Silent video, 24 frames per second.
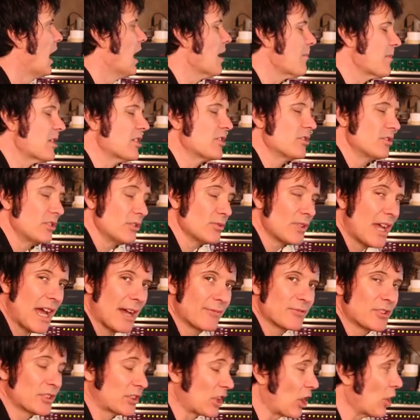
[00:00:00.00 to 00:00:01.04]
I mean, you'd
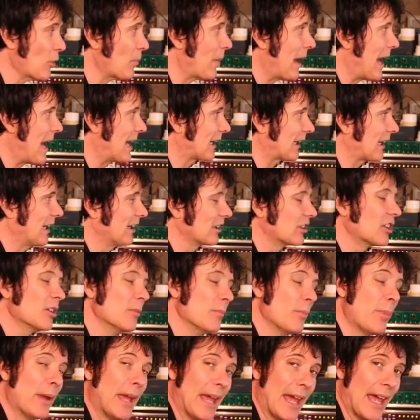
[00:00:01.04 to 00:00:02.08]
have to go back and
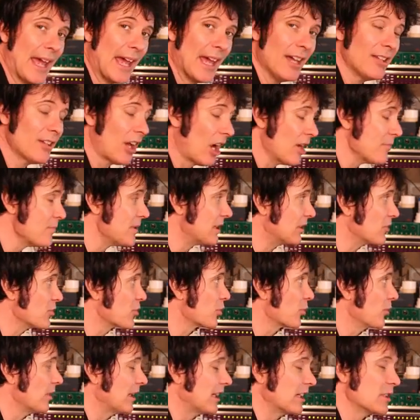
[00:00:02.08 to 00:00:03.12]
compare. I'd be
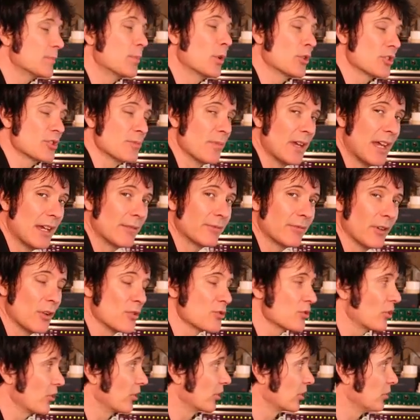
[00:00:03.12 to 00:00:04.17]
intrigued. Put some
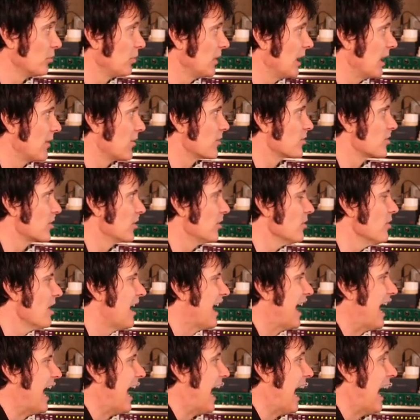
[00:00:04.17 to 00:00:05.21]
headphones on and compare the two.
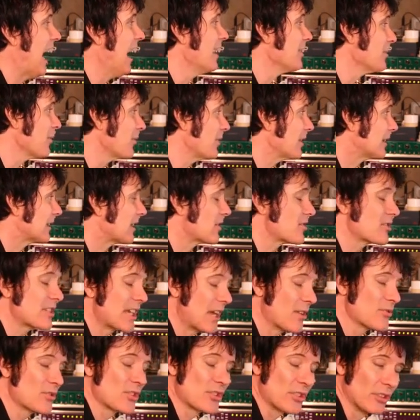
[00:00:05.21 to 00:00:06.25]
I don't think that
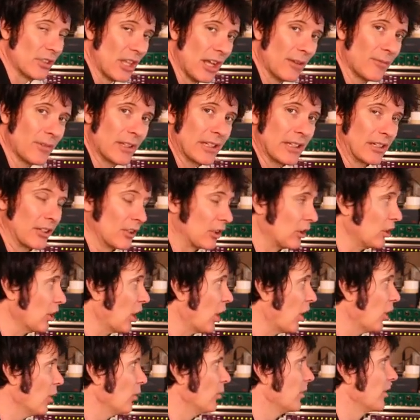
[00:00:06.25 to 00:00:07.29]
sounds as lovely and
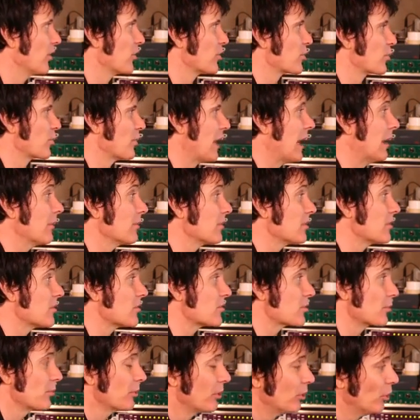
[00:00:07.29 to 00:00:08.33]
low and as rounded
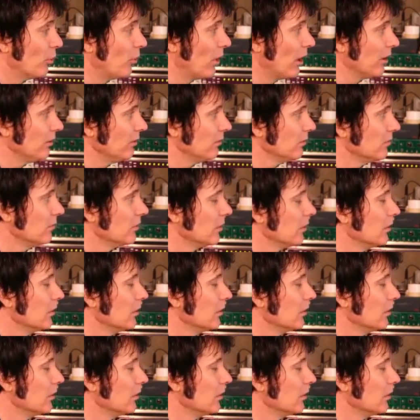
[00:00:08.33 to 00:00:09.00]
as a real one.